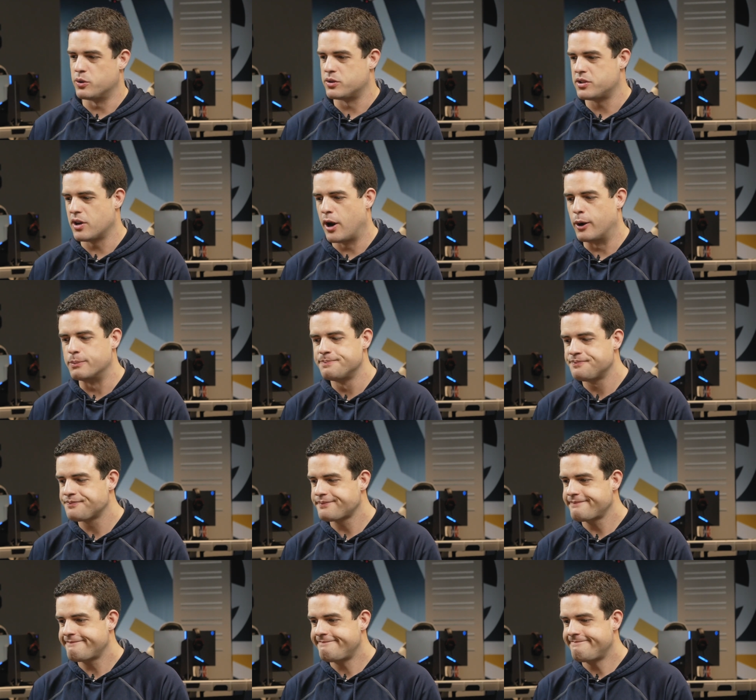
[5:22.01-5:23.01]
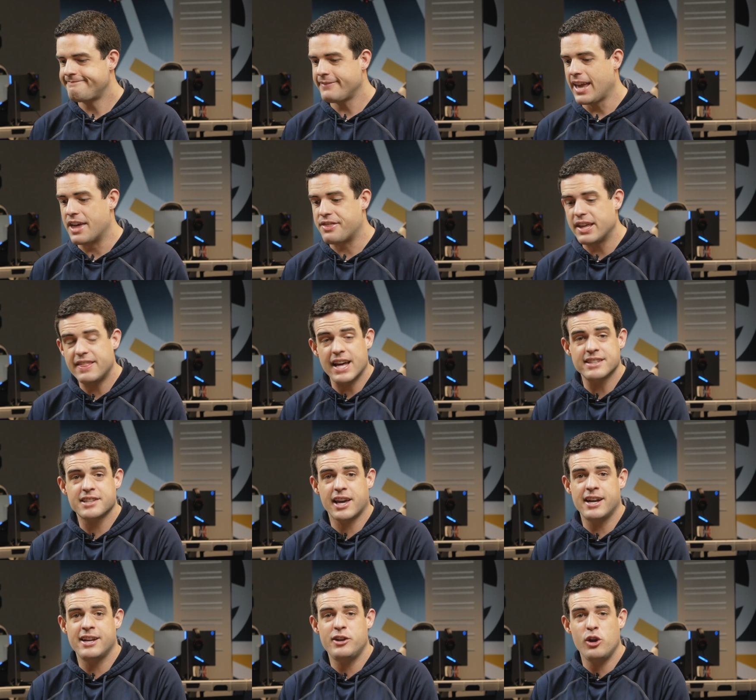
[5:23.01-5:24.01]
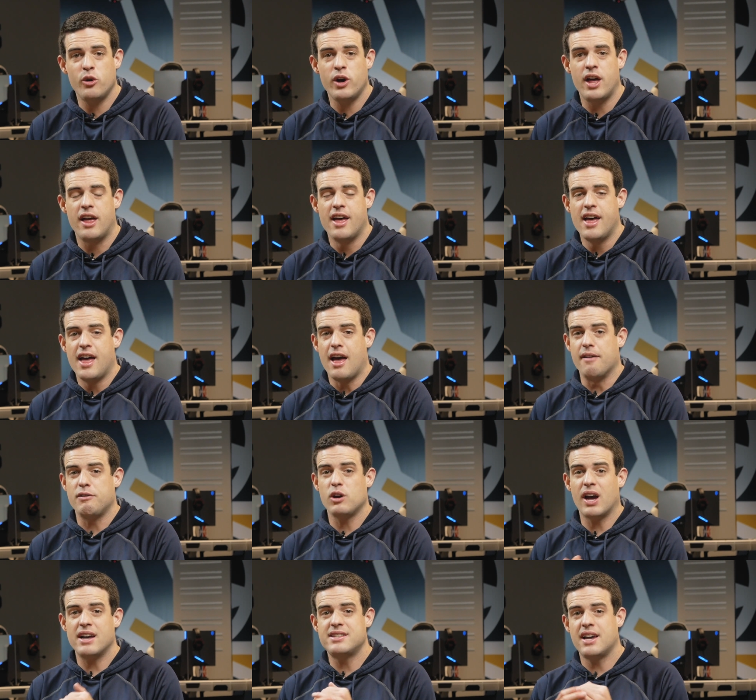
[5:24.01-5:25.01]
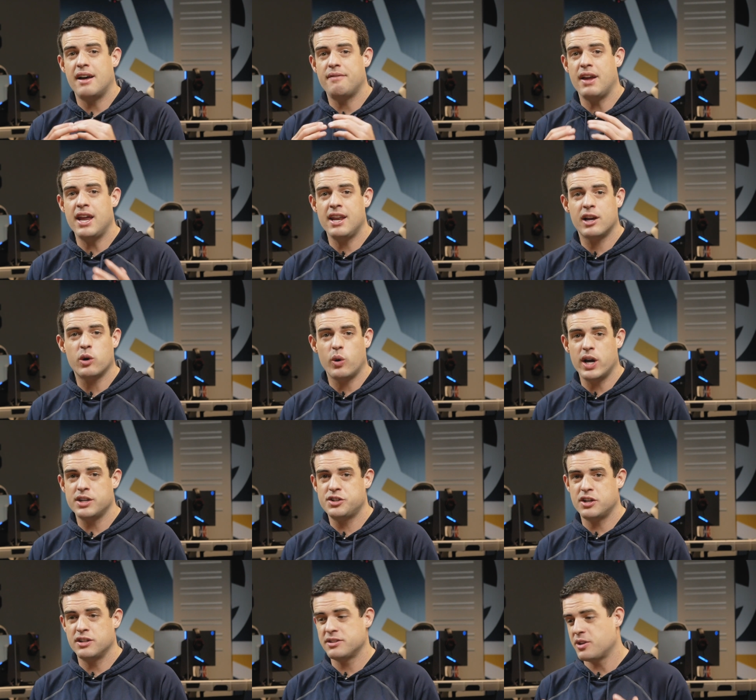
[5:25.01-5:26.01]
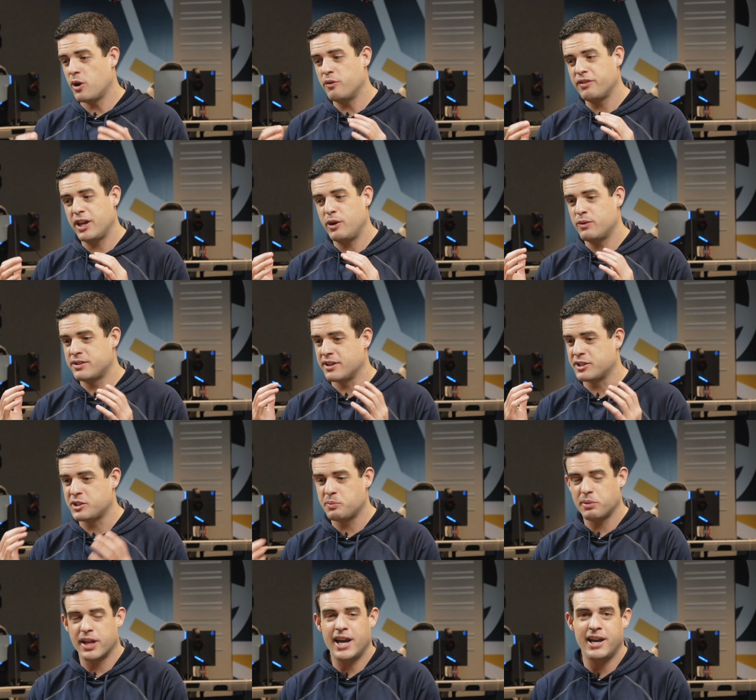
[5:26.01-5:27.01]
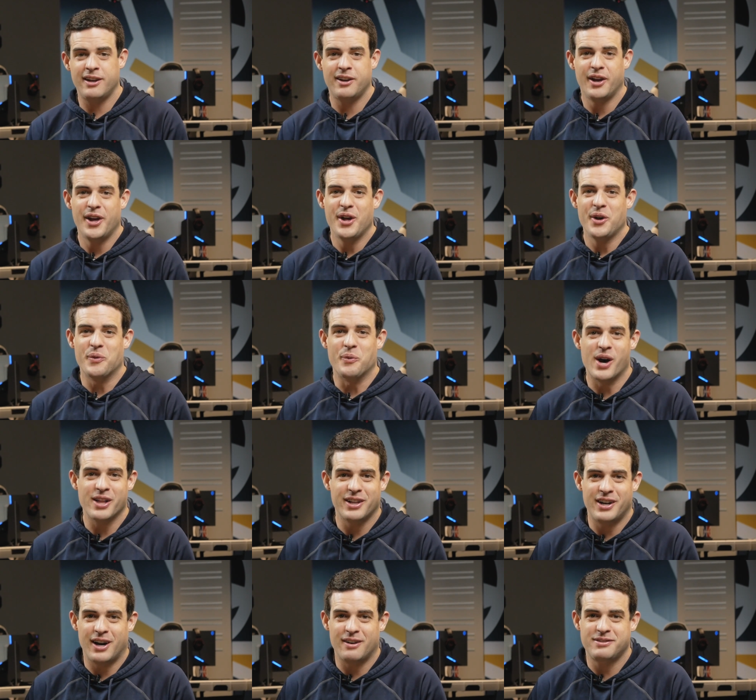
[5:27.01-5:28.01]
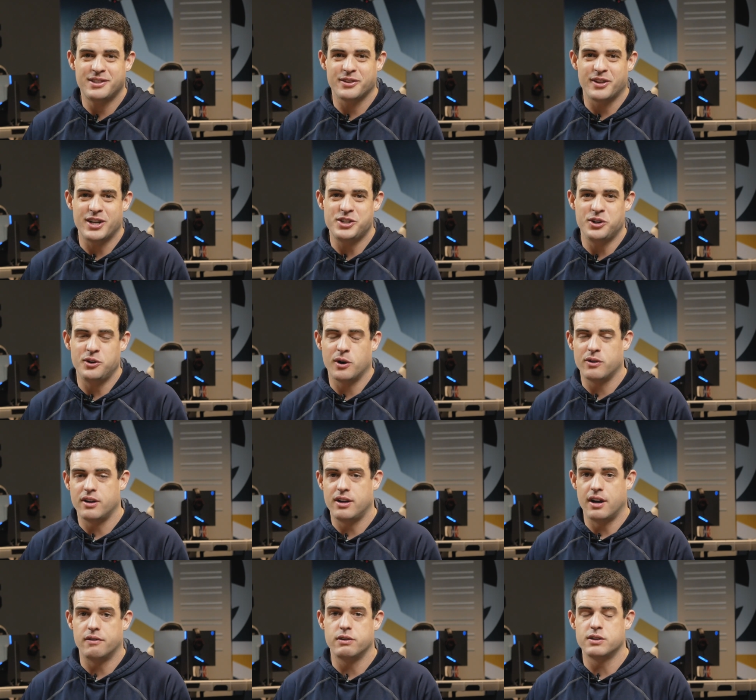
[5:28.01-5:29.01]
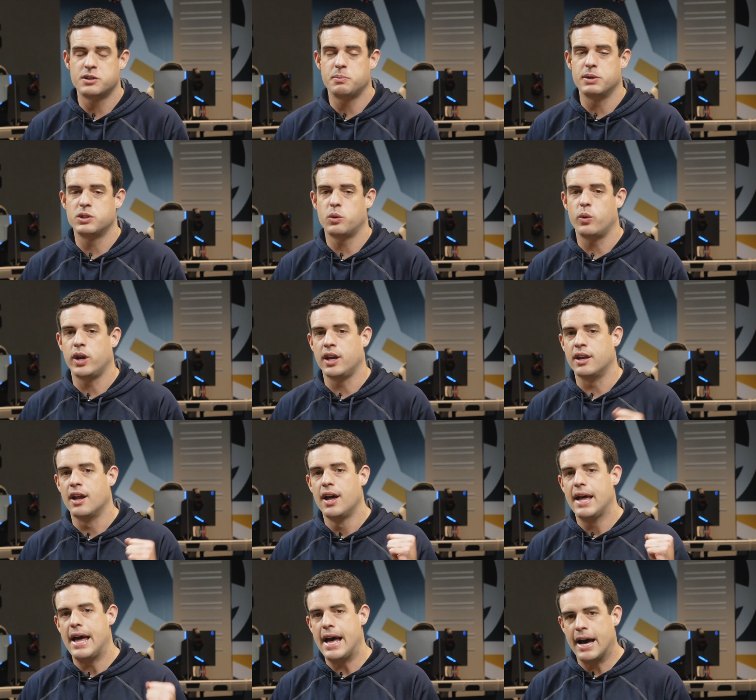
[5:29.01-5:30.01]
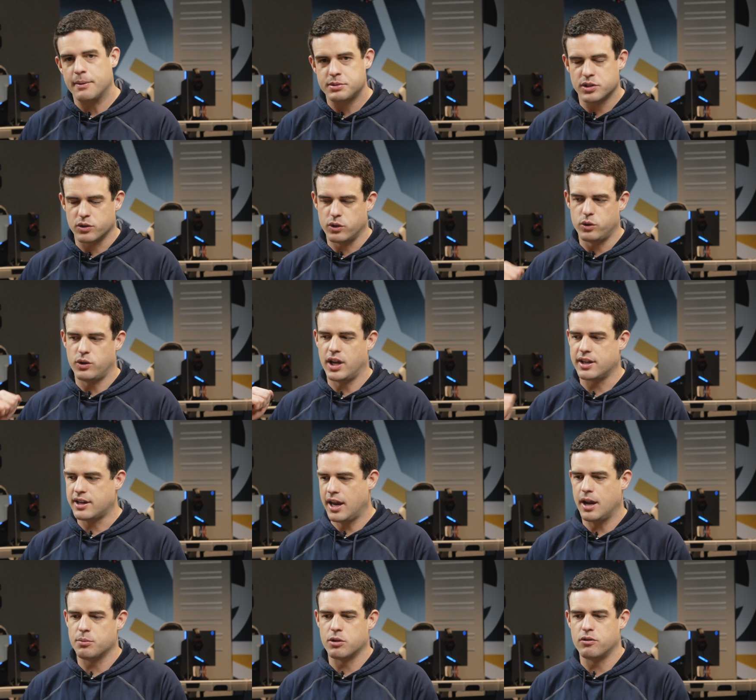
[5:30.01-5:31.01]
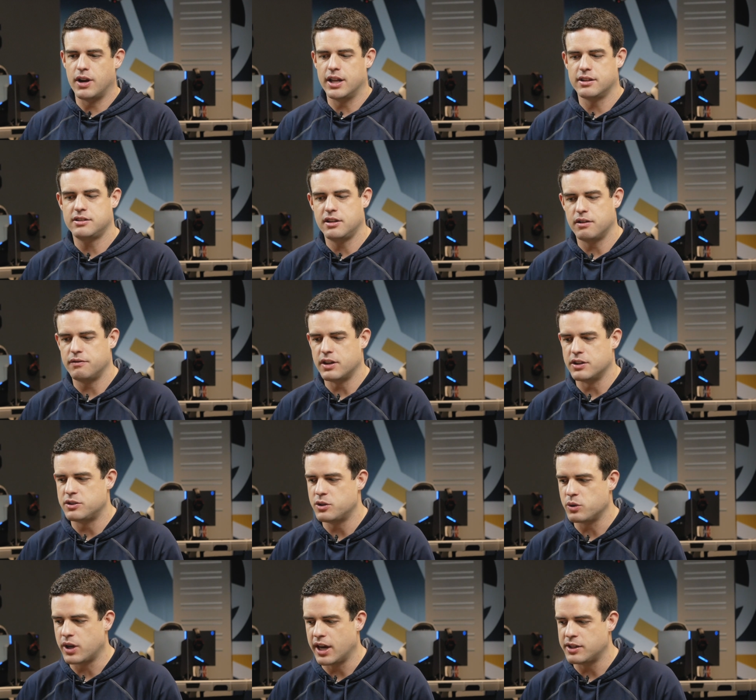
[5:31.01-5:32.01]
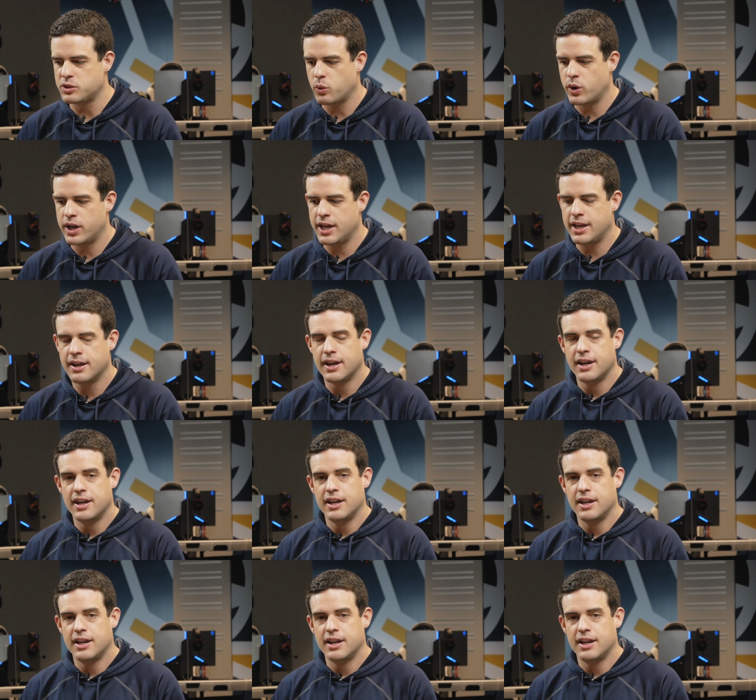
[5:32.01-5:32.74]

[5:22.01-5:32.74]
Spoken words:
So I think that's going to do it. If you guys have any questions, hopefully it was explained well enough to let you know the difference between absolute and camera relative in 2K20.